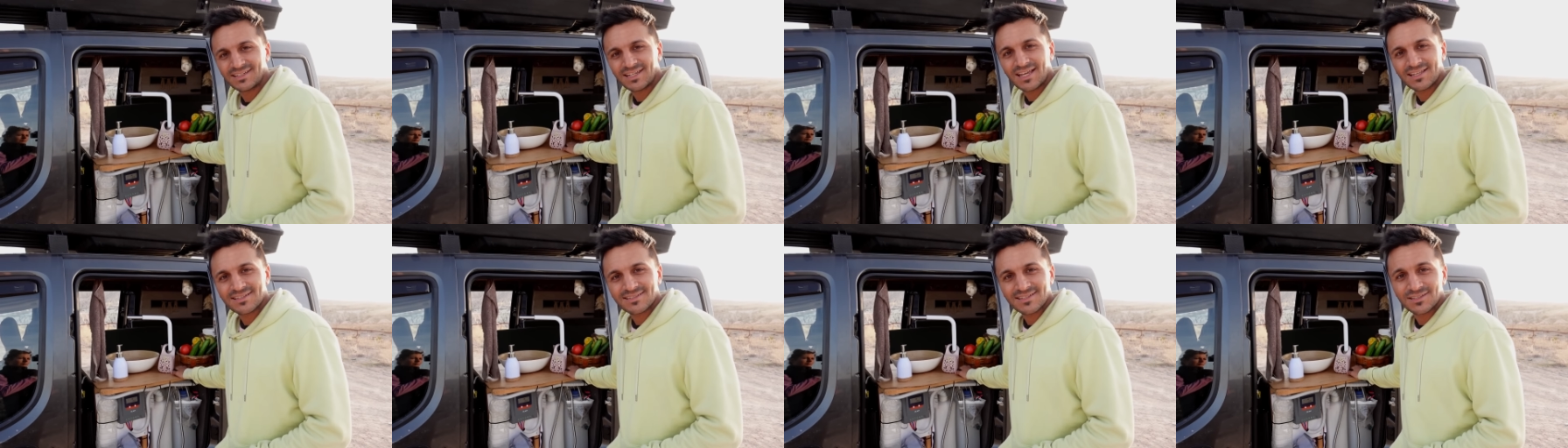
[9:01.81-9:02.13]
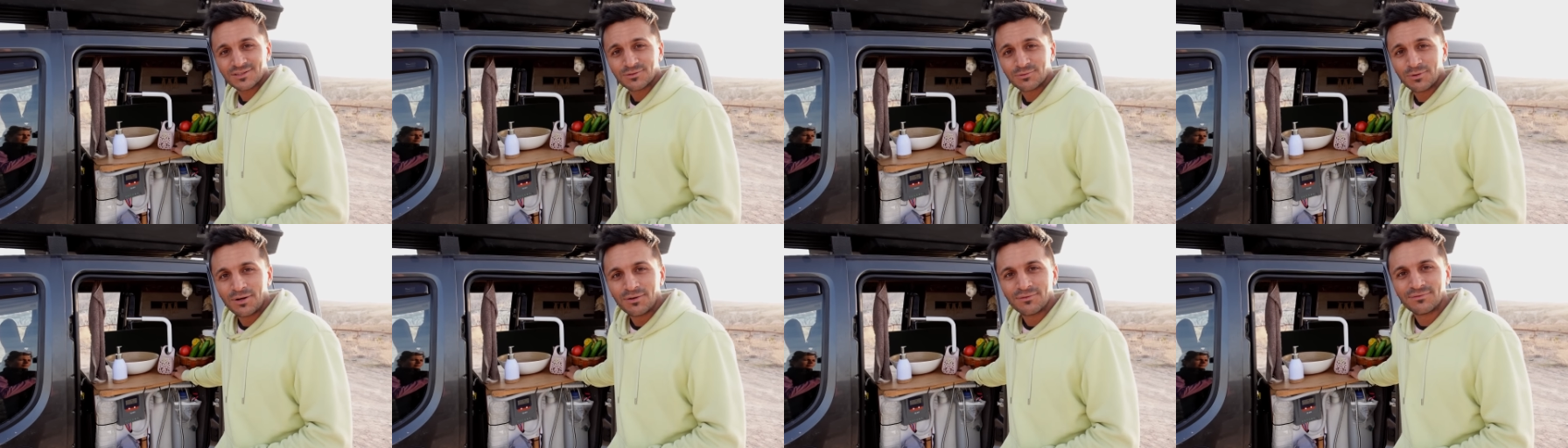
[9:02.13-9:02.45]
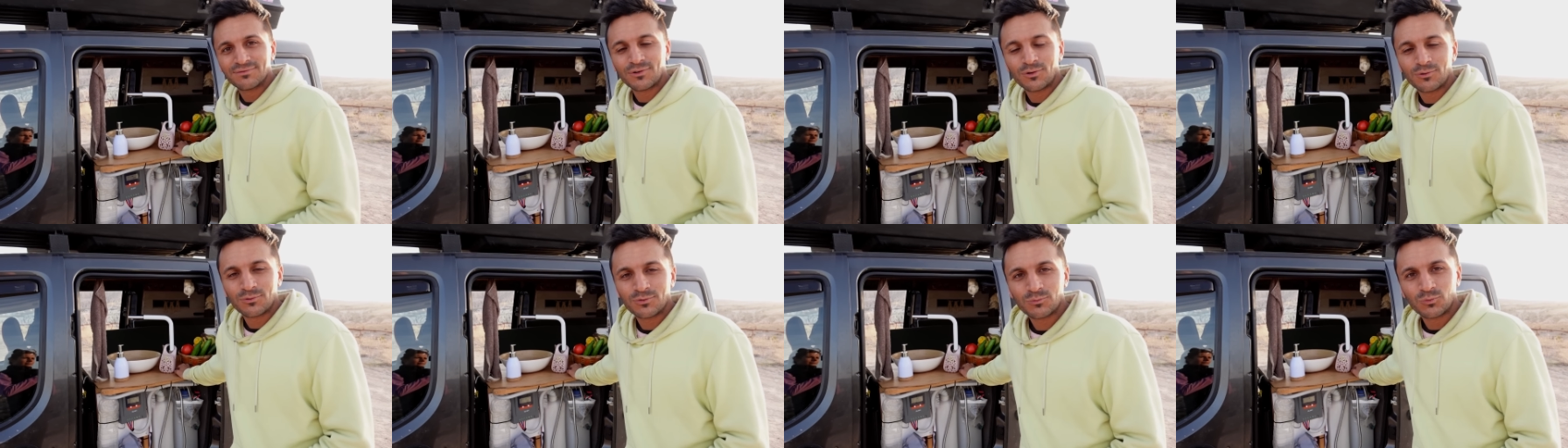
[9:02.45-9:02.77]
It has a
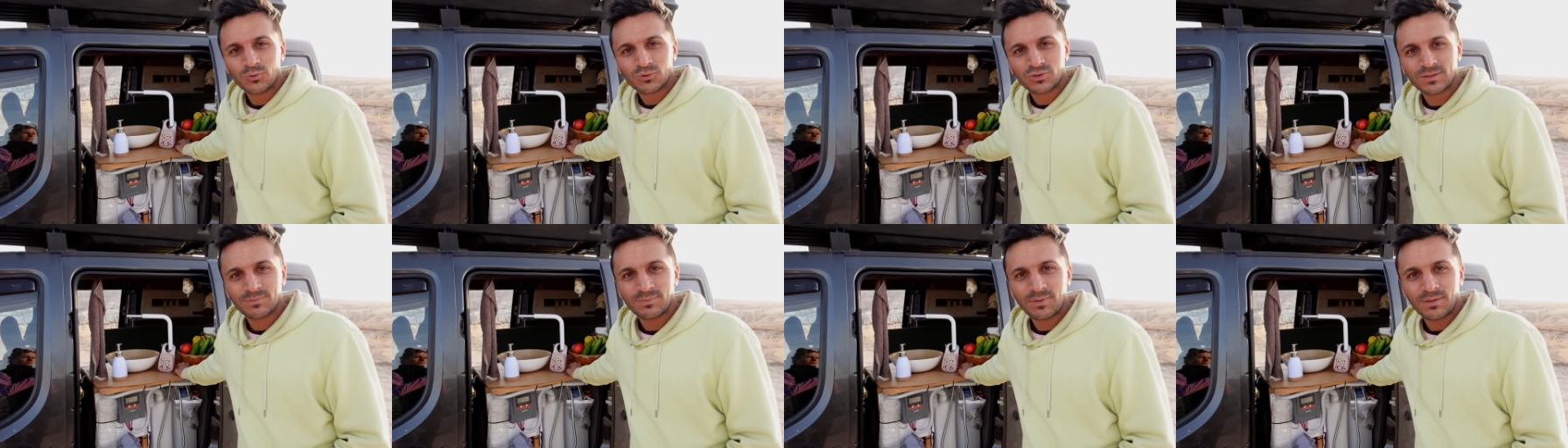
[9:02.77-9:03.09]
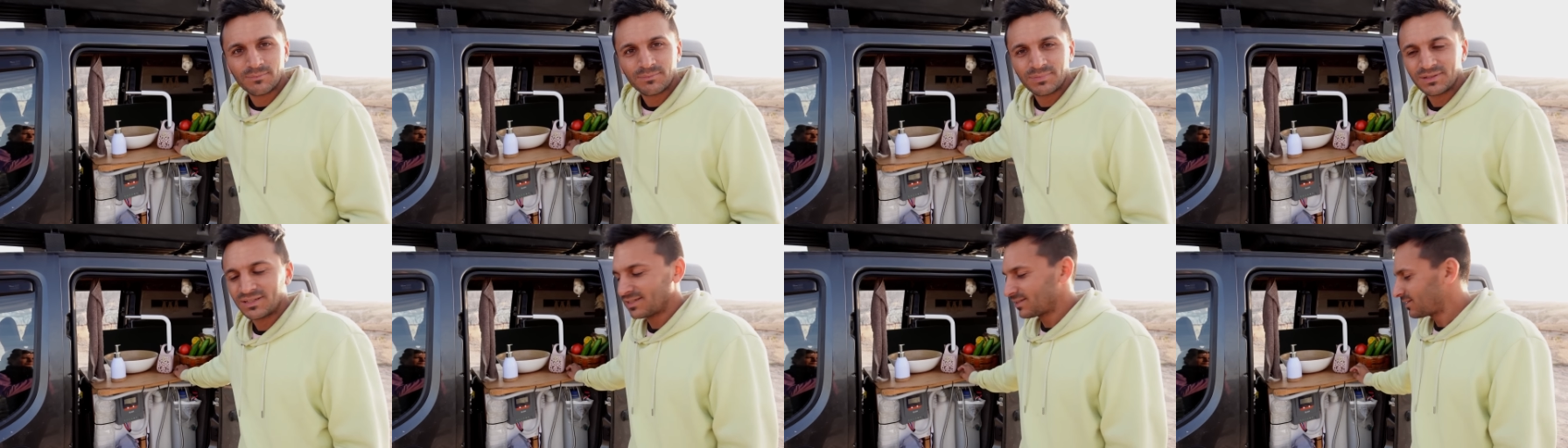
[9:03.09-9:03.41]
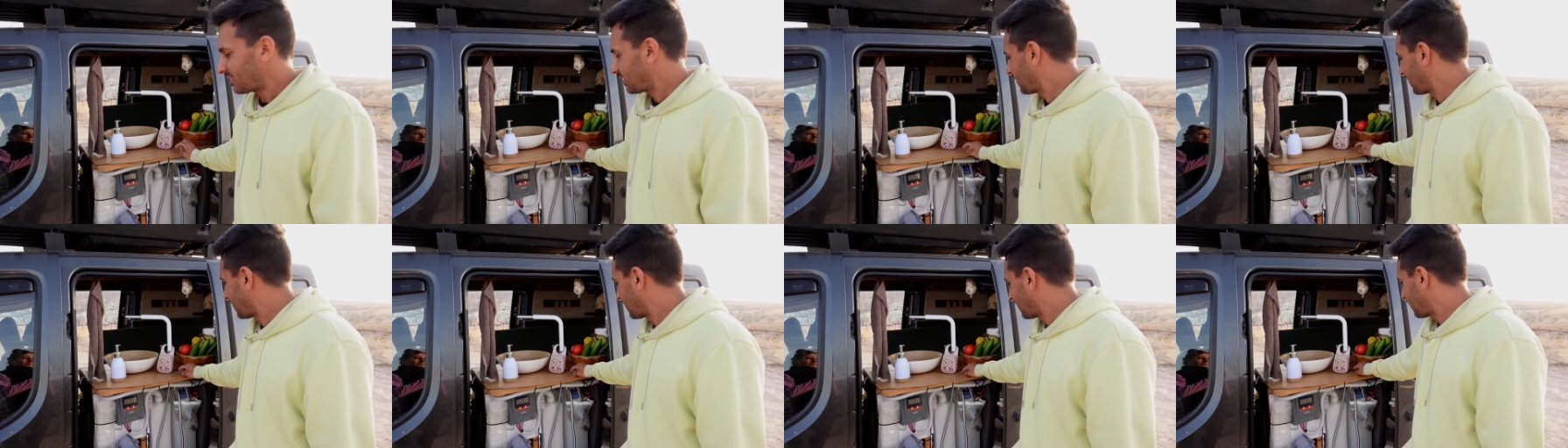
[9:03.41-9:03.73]
twelve volt water pump in
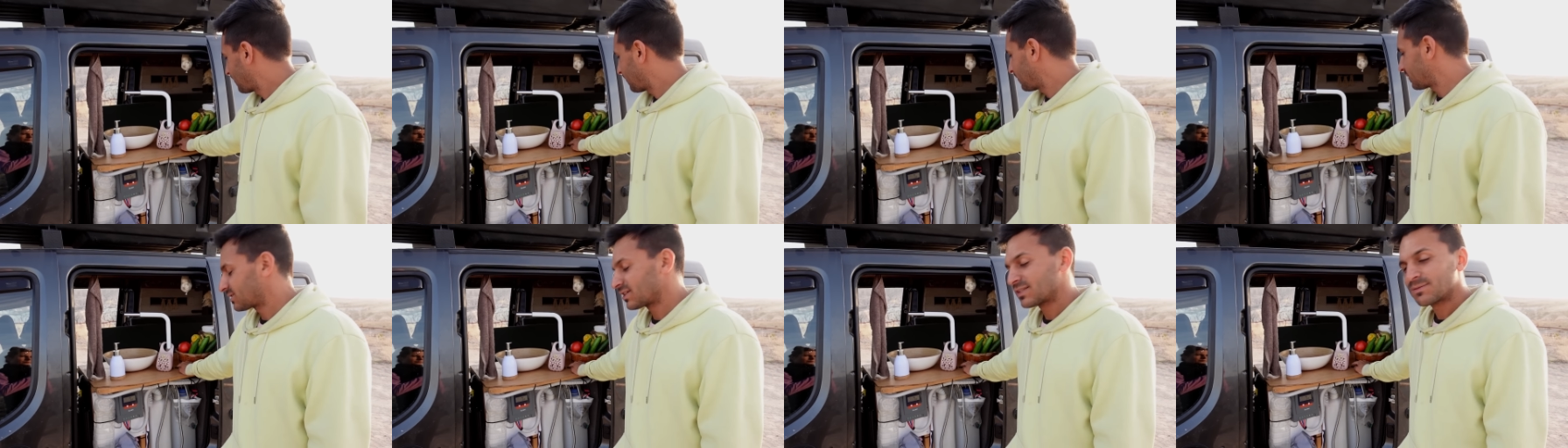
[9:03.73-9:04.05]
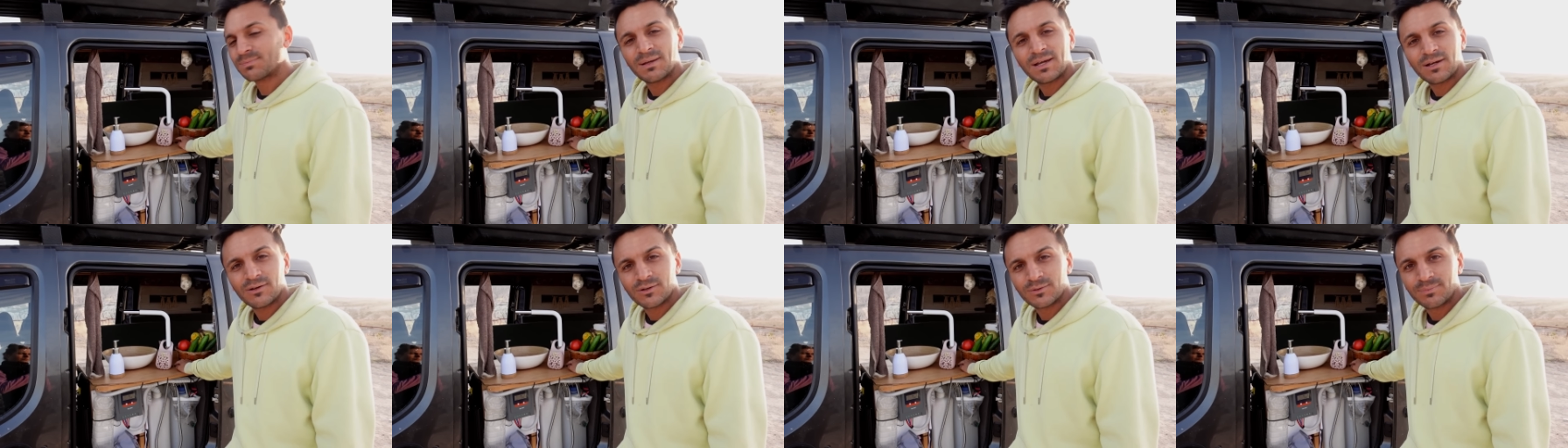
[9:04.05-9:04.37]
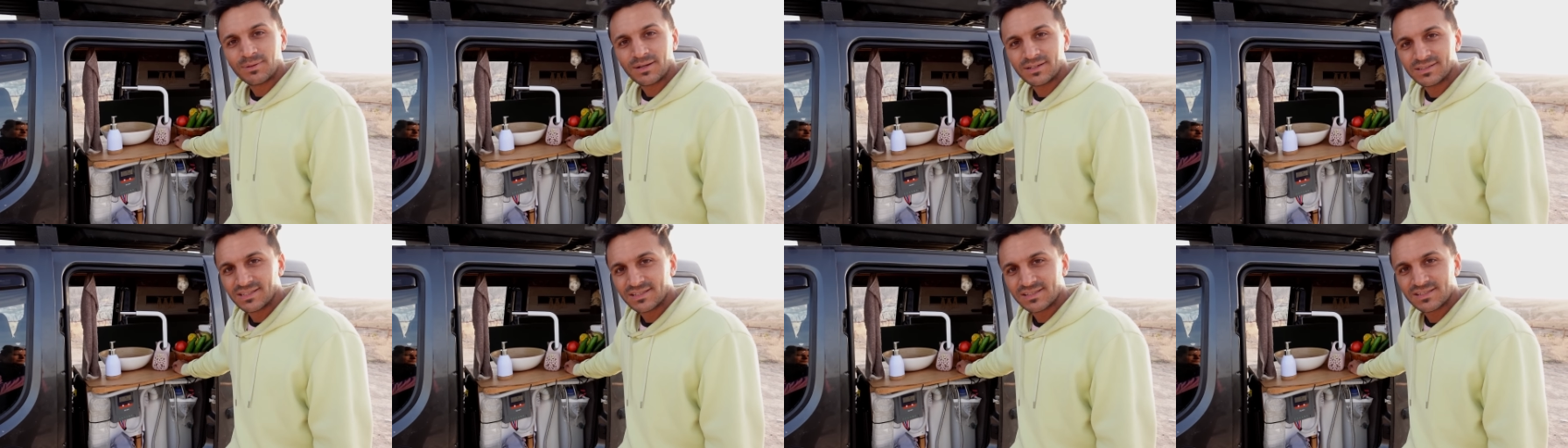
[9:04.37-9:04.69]
it, which is powered
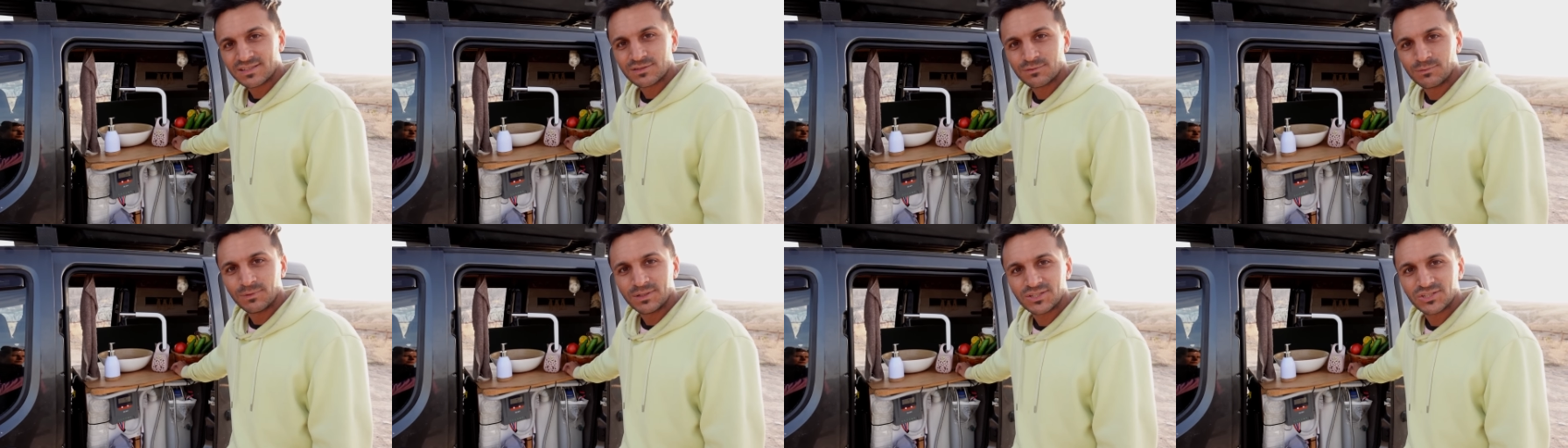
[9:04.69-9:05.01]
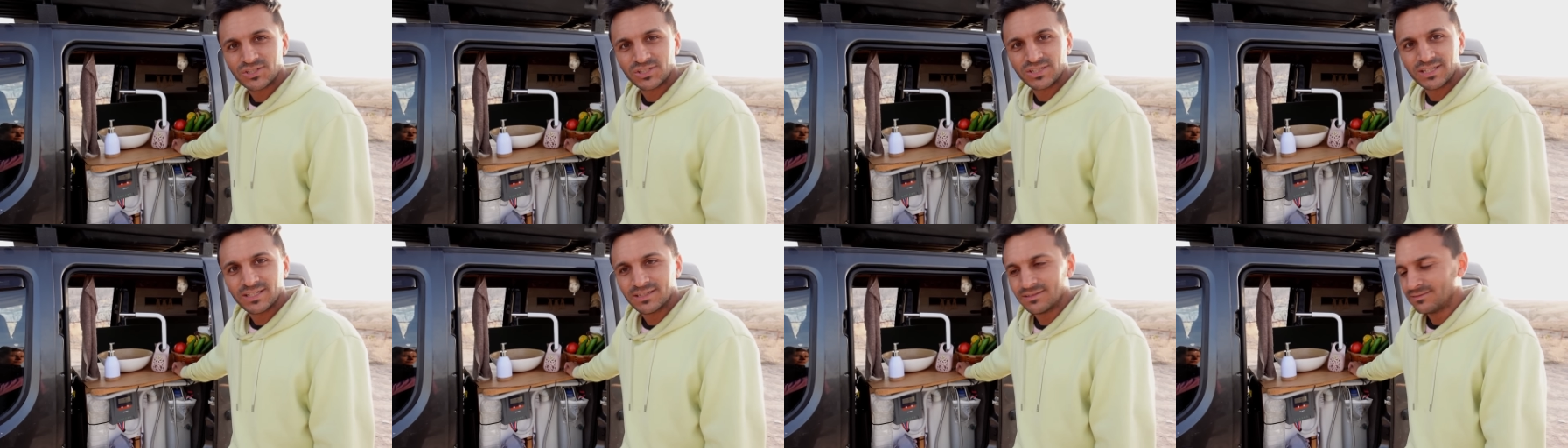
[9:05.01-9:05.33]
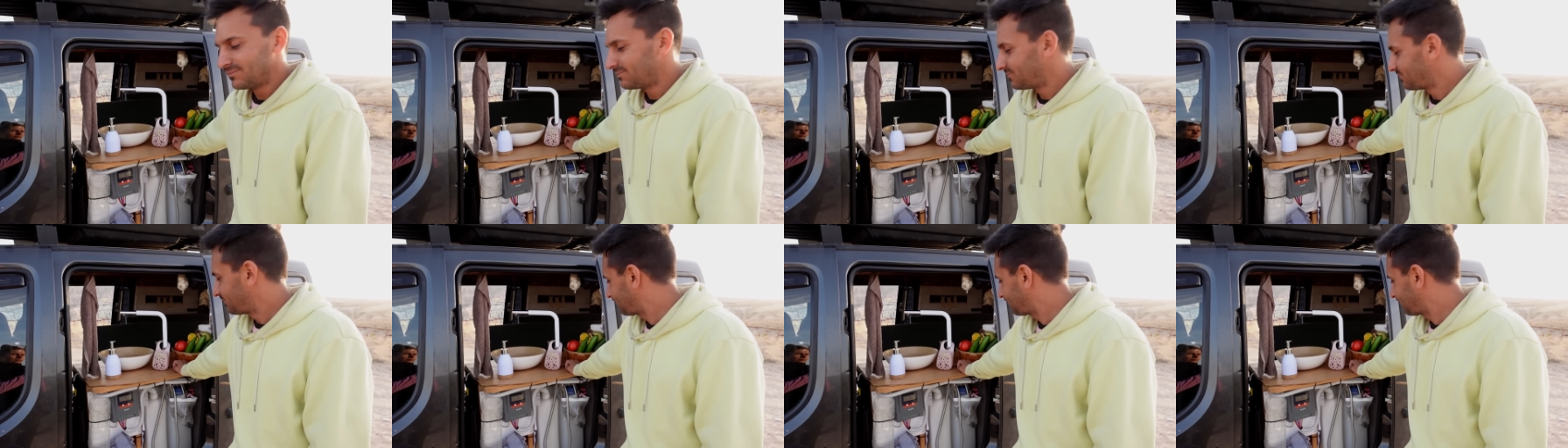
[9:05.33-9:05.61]
by this switch here.